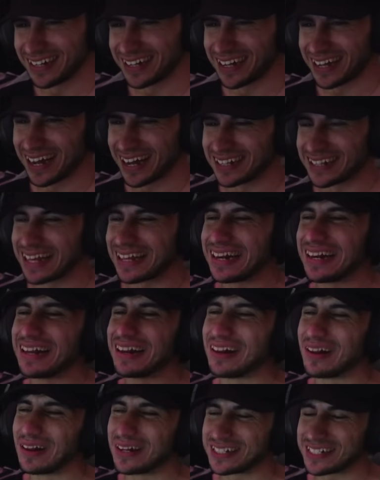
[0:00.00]
And that
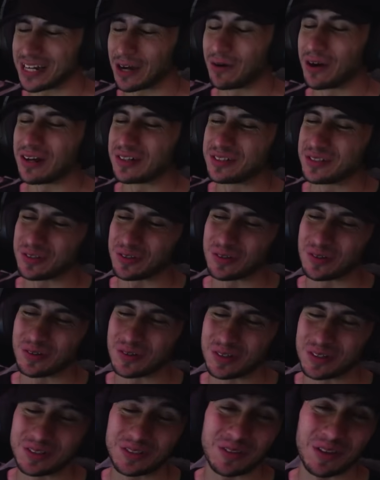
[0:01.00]
little shout out
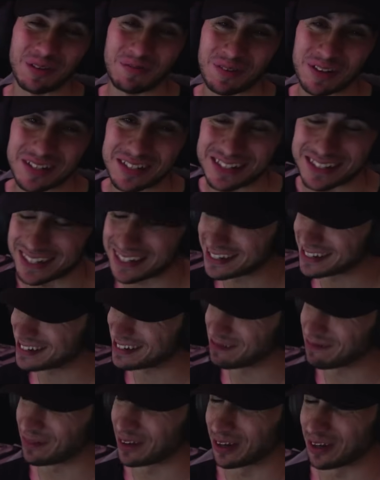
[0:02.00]
to the Monsties,
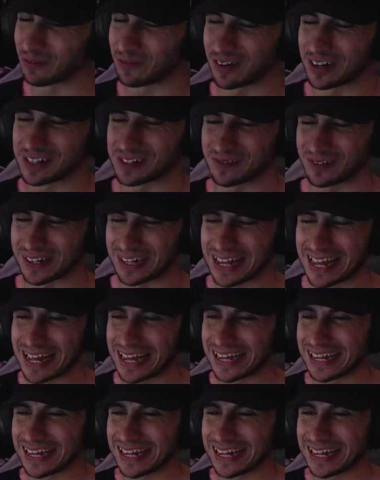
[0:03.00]
beautiful as well.